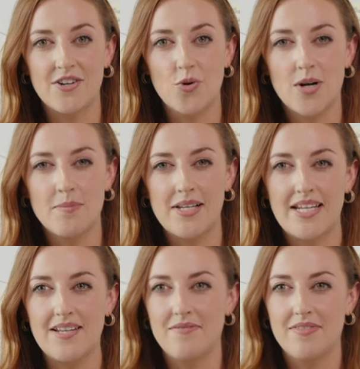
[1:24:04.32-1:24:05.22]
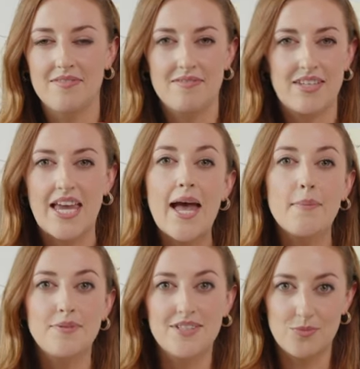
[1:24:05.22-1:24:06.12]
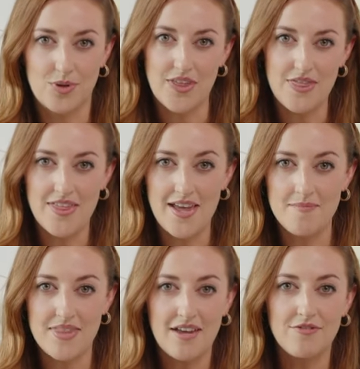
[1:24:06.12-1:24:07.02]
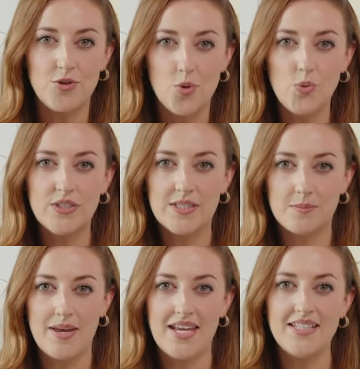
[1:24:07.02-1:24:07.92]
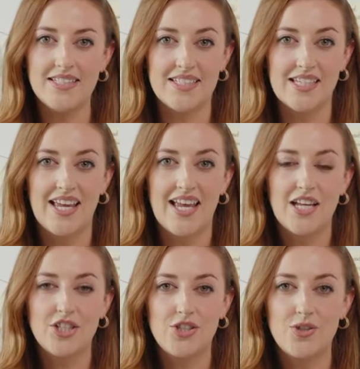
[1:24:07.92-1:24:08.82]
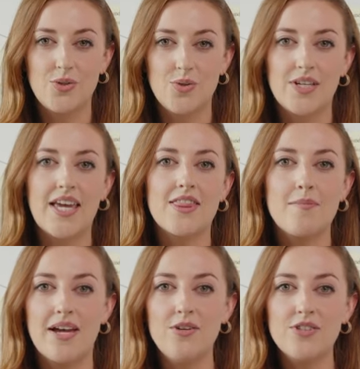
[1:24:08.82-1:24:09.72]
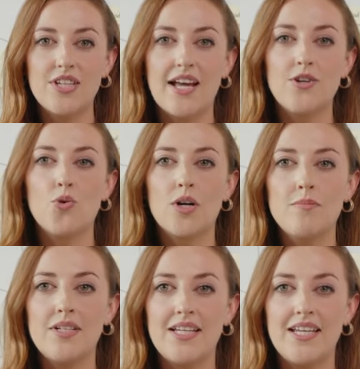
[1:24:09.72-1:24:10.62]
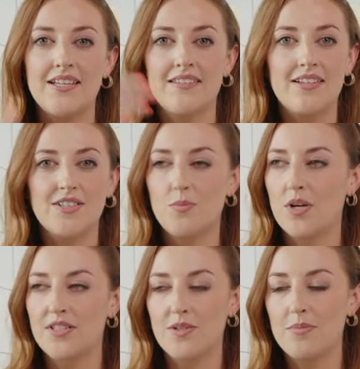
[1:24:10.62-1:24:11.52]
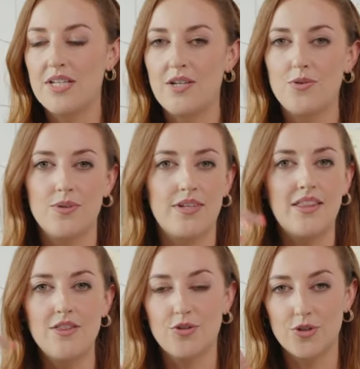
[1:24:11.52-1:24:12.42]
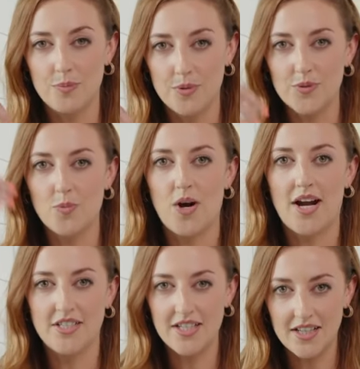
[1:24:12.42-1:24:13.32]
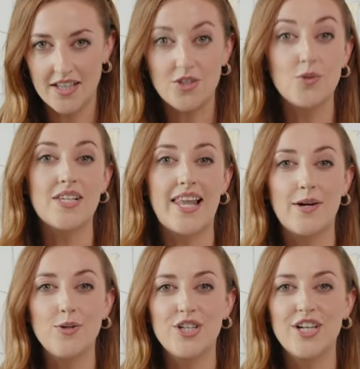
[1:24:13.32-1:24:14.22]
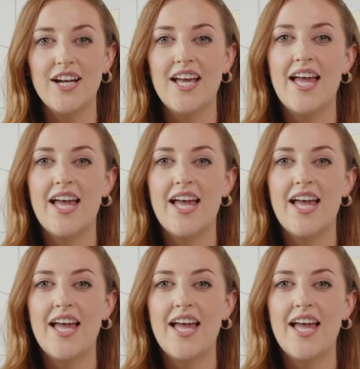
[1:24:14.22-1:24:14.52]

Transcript: normally kept within them. They have no space to get them out, and normally there's somebody who in the group who's more articulate, who's louder.